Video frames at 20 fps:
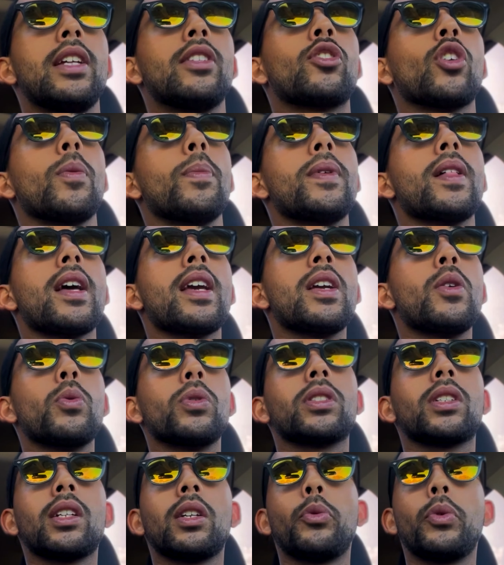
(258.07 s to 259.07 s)
told me that he
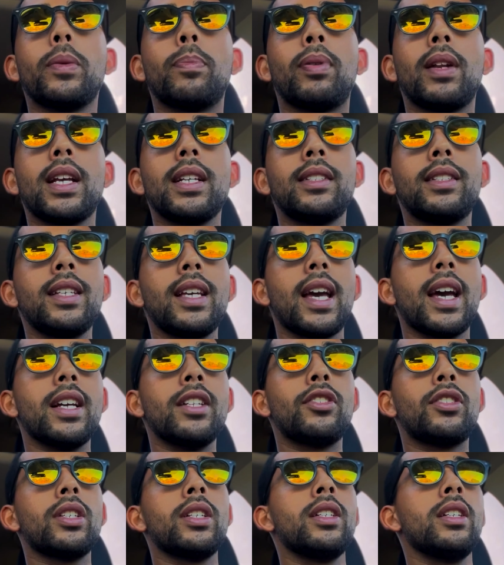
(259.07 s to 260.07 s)
was gonna replace the
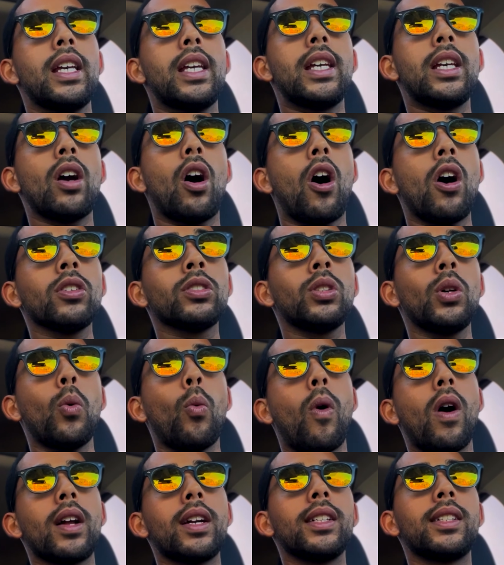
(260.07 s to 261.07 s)
engine. He also
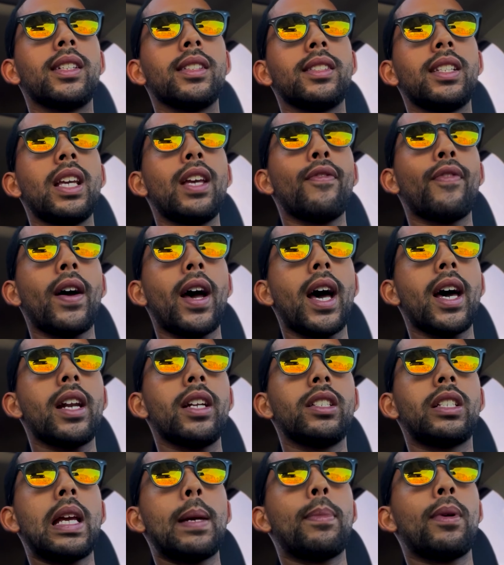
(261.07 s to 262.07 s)
wanted to see if I had a
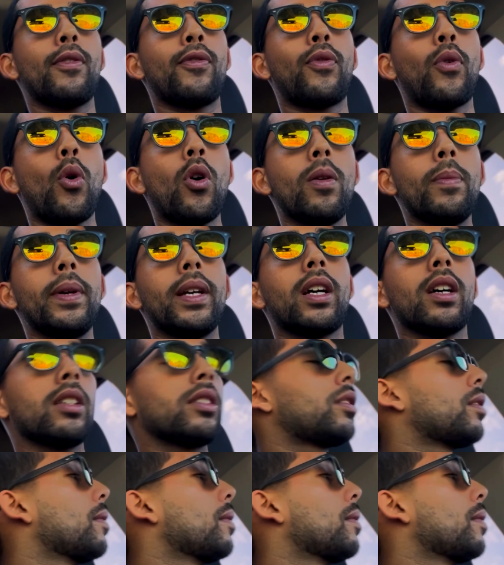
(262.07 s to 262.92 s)
JB4 because